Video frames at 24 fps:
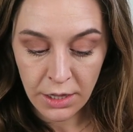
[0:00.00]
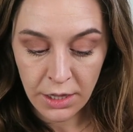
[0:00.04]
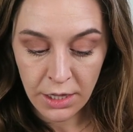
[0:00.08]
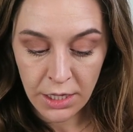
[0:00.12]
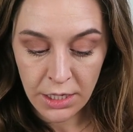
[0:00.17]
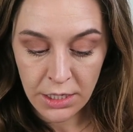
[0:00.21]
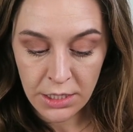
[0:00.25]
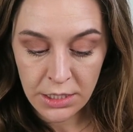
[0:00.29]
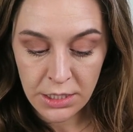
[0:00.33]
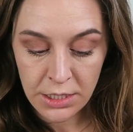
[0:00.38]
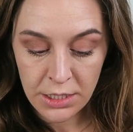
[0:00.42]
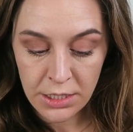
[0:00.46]

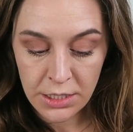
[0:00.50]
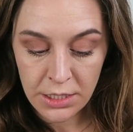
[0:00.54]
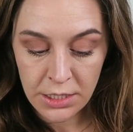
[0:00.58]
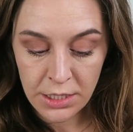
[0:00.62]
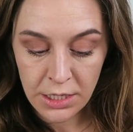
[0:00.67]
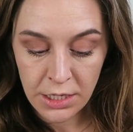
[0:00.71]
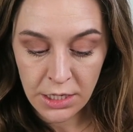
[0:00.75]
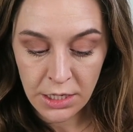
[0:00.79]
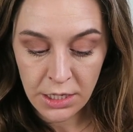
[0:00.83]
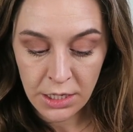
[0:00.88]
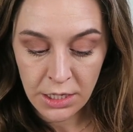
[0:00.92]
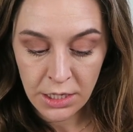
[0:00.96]

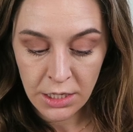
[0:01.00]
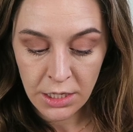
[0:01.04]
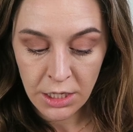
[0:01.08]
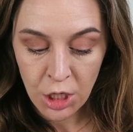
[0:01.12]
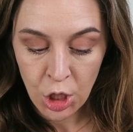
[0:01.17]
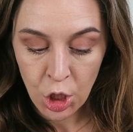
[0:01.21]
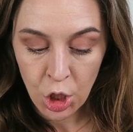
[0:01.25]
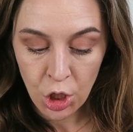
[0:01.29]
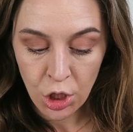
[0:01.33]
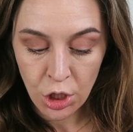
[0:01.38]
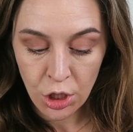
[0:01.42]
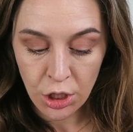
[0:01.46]
this
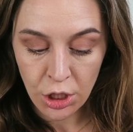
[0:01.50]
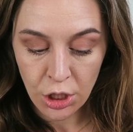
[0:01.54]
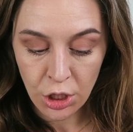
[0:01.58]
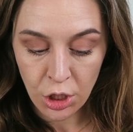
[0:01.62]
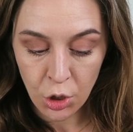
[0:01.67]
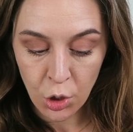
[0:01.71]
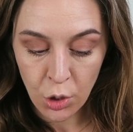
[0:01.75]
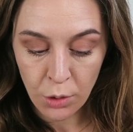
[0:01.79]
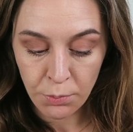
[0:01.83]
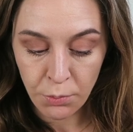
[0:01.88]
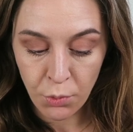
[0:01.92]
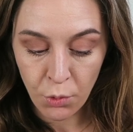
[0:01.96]

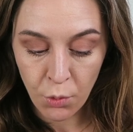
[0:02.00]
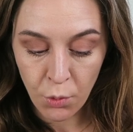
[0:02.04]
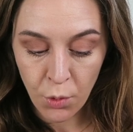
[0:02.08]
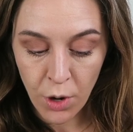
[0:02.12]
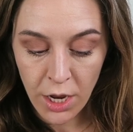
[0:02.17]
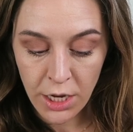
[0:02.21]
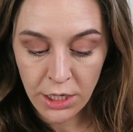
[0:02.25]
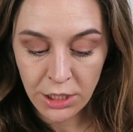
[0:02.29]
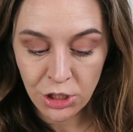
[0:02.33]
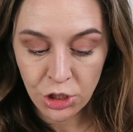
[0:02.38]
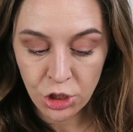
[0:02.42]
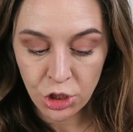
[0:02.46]
little
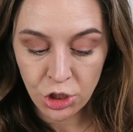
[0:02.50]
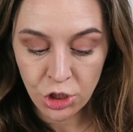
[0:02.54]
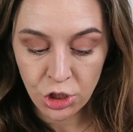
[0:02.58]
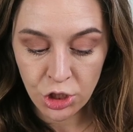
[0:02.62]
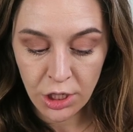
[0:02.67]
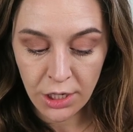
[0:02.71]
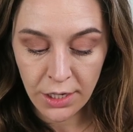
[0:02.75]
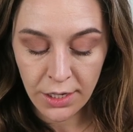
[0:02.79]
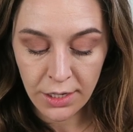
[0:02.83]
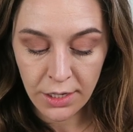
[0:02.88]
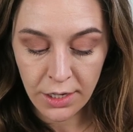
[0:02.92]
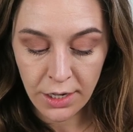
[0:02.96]
brush
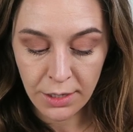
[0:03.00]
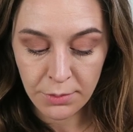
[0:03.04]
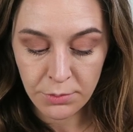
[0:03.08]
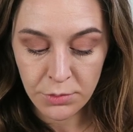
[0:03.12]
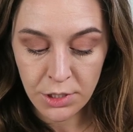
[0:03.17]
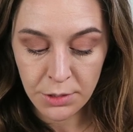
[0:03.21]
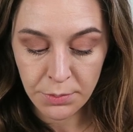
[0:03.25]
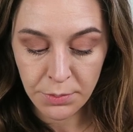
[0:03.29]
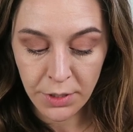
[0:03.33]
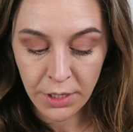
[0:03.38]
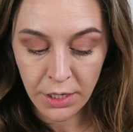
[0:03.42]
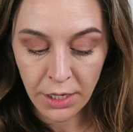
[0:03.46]
and I'm
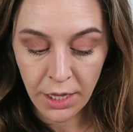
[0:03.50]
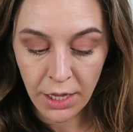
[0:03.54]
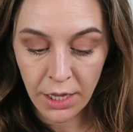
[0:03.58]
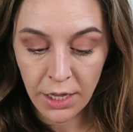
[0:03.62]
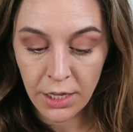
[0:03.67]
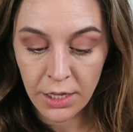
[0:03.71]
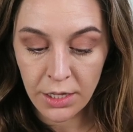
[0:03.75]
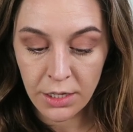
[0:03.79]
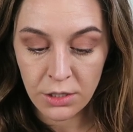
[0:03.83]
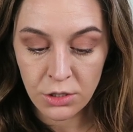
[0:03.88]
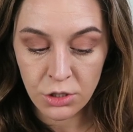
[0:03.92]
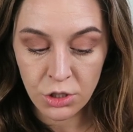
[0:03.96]
dipping
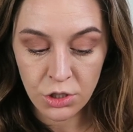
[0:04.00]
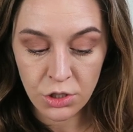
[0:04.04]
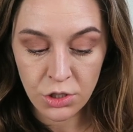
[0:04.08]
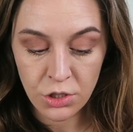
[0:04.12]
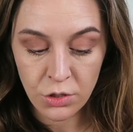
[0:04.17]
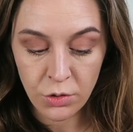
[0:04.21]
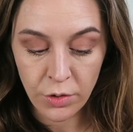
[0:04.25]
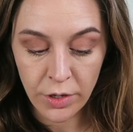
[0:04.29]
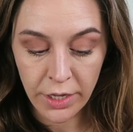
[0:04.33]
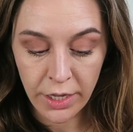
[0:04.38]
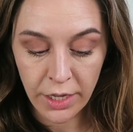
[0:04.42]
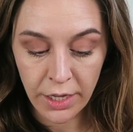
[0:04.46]
in just
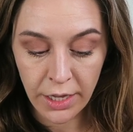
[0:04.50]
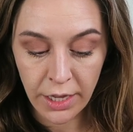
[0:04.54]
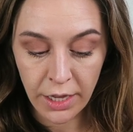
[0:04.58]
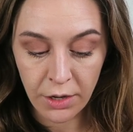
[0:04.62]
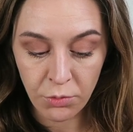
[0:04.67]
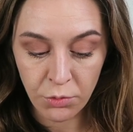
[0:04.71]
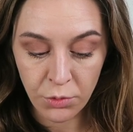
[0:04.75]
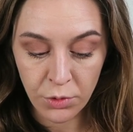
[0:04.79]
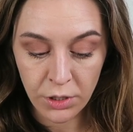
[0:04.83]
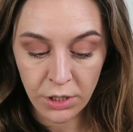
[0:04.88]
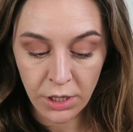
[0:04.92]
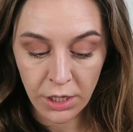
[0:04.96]
so it can
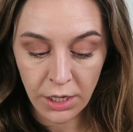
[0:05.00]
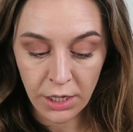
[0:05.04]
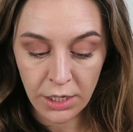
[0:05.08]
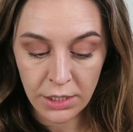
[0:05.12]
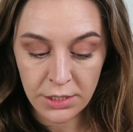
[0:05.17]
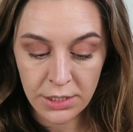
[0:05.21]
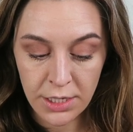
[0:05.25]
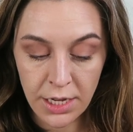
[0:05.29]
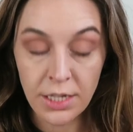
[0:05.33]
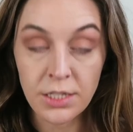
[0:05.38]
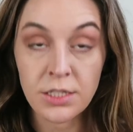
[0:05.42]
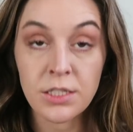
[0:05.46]
get really
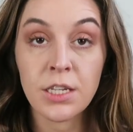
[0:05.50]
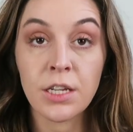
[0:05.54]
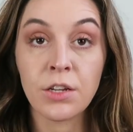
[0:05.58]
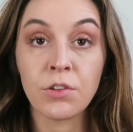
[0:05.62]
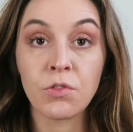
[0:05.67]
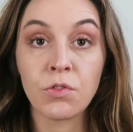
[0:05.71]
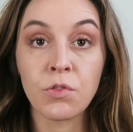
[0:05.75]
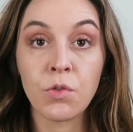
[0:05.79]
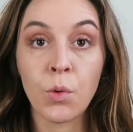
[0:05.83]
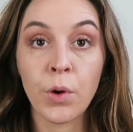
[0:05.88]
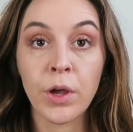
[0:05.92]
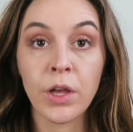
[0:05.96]
intense
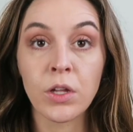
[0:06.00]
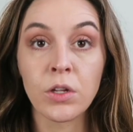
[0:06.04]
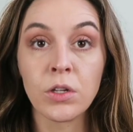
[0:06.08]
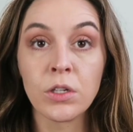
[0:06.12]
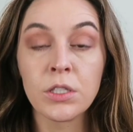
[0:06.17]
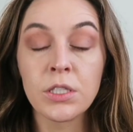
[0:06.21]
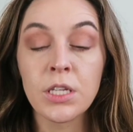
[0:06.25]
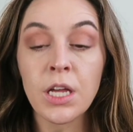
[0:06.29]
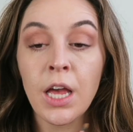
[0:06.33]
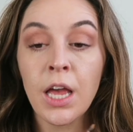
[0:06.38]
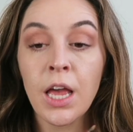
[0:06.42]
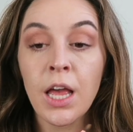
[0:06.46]
and
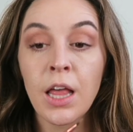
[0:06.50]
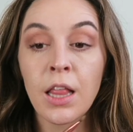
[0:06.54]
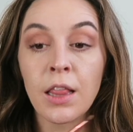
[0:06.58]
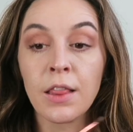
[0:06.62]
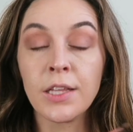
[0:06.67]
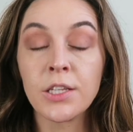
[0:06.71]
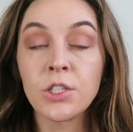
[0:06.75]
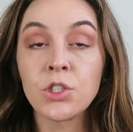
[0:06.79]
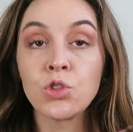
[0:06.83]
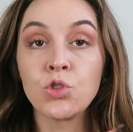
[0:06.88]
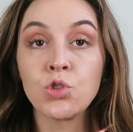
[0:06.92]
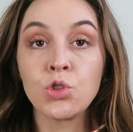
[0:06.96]
foiled.
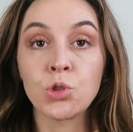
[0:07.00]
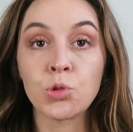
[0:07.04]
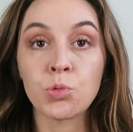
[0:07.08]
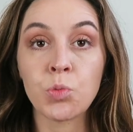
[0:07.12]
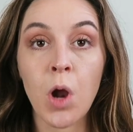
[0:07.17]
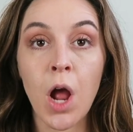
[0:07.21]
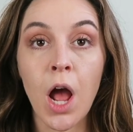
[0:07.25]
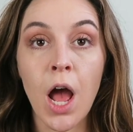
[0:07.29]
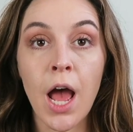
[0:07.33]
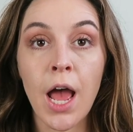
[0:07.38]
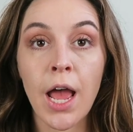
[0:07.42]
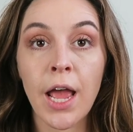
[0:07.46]
This
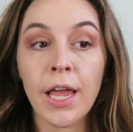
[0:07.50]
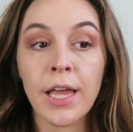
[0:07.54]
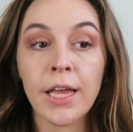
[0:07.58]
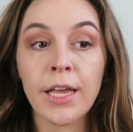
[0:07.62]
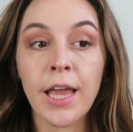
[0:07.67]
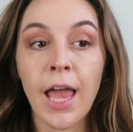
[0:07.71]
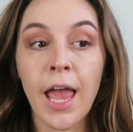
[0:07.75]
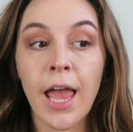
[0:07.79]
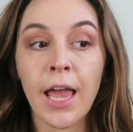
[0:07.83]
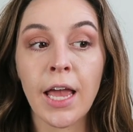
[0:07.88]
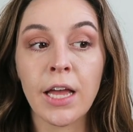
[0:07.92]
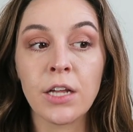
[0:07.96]
dry
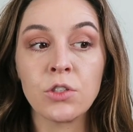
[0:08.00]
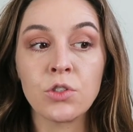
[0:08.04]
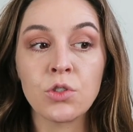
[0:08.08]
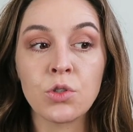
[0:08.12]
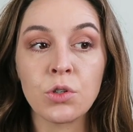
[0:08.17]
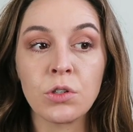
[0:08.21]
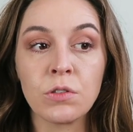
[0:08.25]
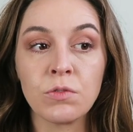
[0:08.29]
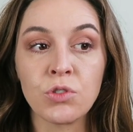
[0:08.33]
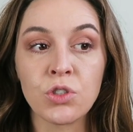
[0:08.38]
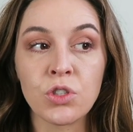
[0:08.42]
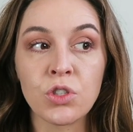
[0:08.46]
can
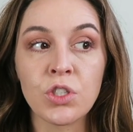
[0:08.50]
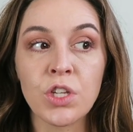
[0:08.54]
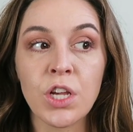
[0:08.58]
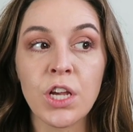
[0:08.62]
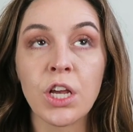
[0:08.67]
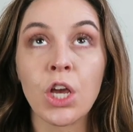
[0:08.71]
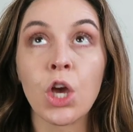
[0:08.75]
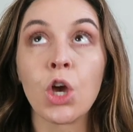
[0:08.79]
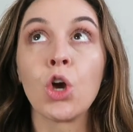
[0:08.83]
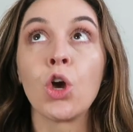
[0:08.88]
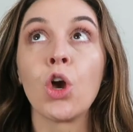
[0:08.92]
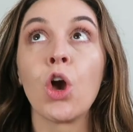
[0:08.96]
sort of just
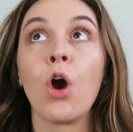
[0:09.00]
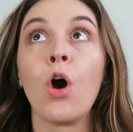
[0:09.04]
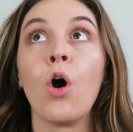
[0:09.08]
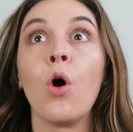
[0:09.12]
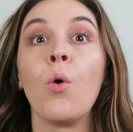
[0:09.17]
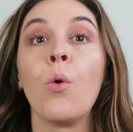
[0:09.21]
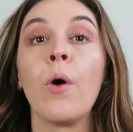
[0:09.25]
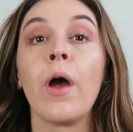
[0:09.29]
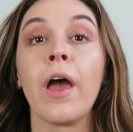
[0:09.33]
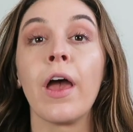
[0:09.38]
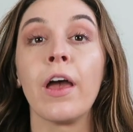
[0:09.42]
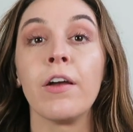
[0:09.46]
like
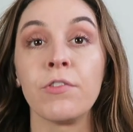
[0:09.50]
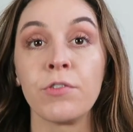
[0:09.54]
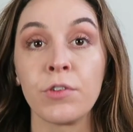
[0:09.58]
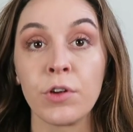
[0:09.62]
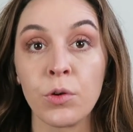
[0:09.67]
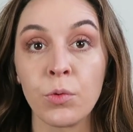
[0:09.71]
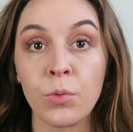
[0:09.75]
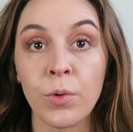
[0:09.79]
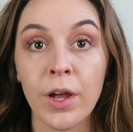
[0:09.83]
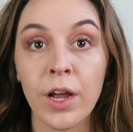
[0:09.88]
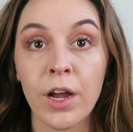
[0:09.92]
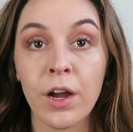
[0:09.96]
go
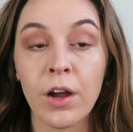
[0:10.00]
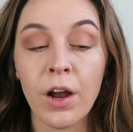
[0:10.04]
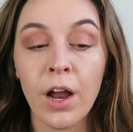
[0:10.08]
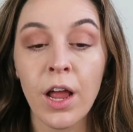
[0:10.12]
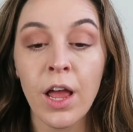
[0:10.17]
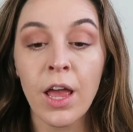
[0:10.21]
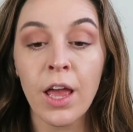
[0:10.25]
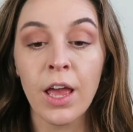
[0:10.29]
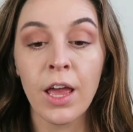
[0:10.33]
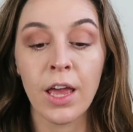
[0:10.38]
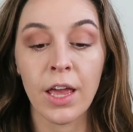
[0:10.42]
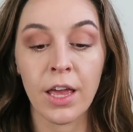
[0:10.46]
everywhere.
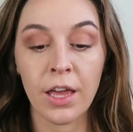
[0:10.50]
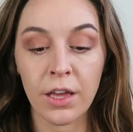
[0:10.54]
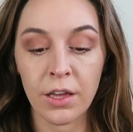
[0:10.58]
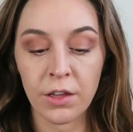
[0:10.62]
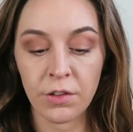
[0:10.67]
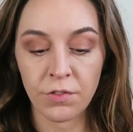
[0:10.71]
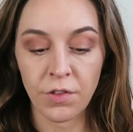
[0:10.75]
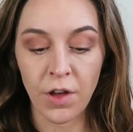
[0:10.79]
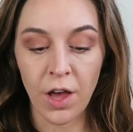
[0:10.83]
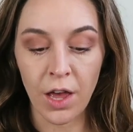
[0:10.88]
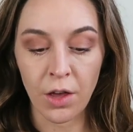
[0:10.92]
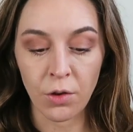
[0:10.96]

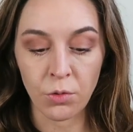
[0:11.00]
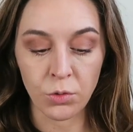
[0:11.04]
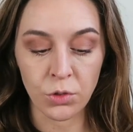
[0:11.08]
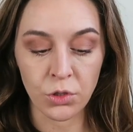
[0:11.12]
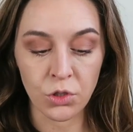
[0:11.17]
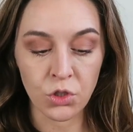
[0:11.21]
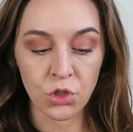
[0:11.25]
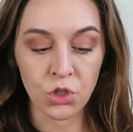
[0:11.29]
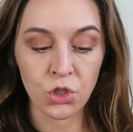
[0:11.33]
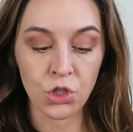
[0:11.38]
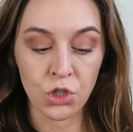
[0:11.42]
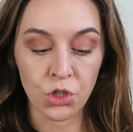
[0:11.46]
If I
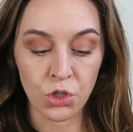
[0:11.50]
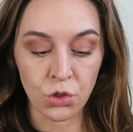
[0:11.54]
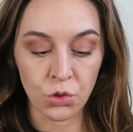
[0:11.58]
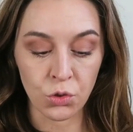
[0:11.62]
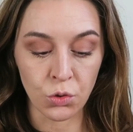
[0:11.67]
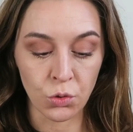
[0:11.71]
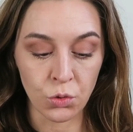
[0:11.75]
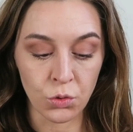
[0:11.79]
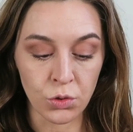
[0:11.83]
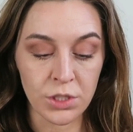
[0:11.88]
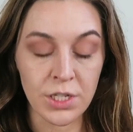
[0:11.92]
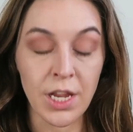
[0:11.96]
was
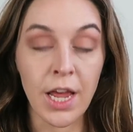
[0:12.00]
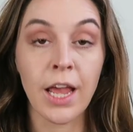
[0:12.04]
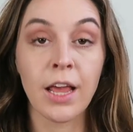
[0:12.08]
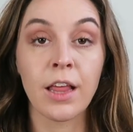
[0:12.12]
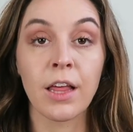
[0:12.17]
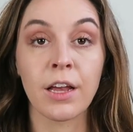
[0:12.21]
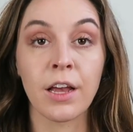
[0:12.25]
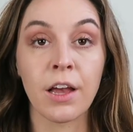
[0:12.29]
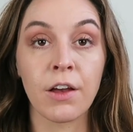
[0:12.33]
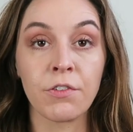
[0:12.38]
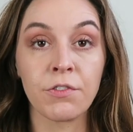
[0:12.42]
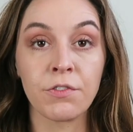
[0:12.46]
to take
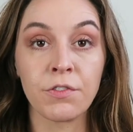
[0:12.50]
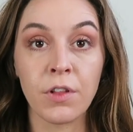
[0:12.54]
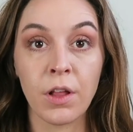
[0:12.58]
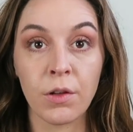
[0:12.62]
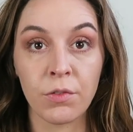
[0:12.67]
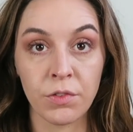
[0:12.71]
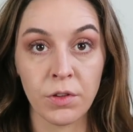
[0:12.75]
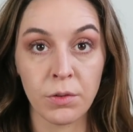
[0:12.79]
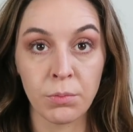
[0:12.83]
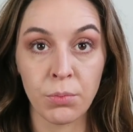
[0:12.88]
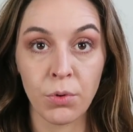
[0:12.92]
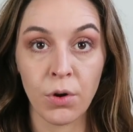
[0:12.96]
like a
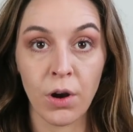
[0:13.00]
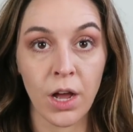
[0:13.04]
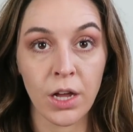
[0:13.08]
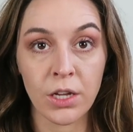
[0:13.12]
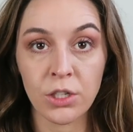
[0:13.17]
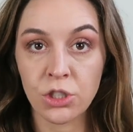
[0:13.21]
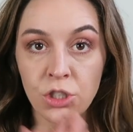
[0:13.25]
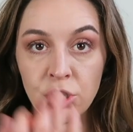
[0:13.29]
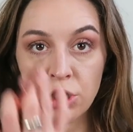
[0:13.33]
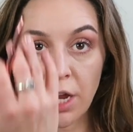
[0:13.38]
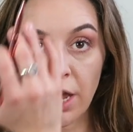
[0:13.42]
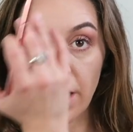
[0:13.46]
fluffy
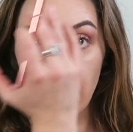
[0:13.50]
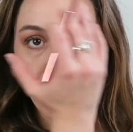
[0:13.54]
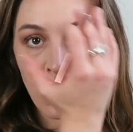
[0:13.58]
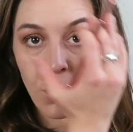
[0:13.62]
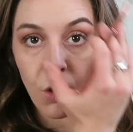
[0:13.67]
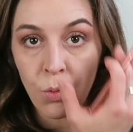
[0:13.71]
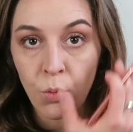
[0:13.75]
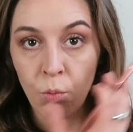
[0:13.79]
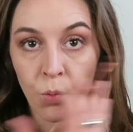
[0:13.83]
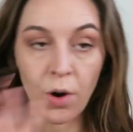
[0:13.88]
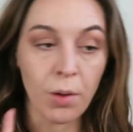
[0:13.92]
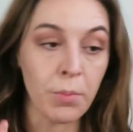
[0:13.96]
brush
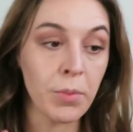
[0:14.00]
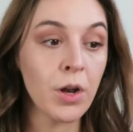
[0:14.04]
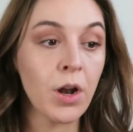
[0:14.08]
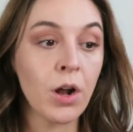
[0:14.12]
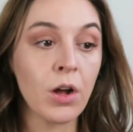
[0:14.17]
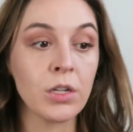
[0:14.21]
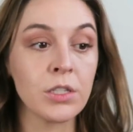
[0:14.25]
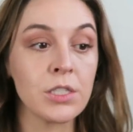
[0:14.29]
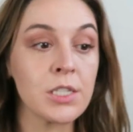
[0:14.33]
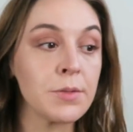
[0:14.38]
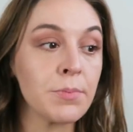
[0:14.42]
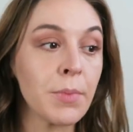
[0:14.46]
and rub it
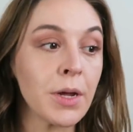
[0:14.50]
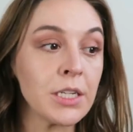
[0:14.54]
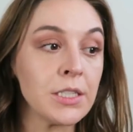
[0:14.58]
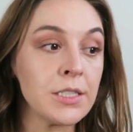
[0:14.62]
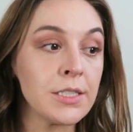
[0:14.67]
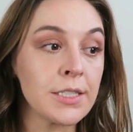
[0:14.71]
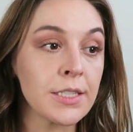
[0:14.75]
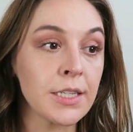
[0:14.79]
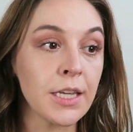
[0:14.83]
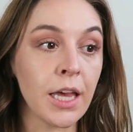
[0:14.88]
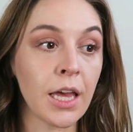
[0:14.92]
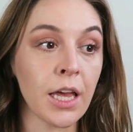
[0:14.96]
onto my
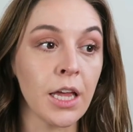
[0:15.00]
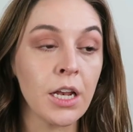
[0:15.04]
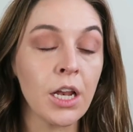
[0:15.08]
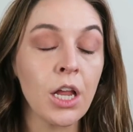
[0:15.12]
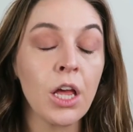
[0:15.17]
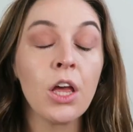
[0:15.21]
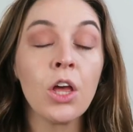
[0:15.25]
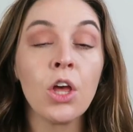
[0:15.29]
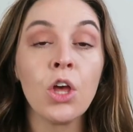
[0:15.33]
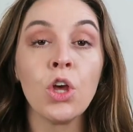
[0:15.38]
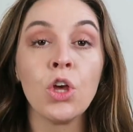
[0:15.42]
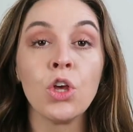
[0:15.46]
skin,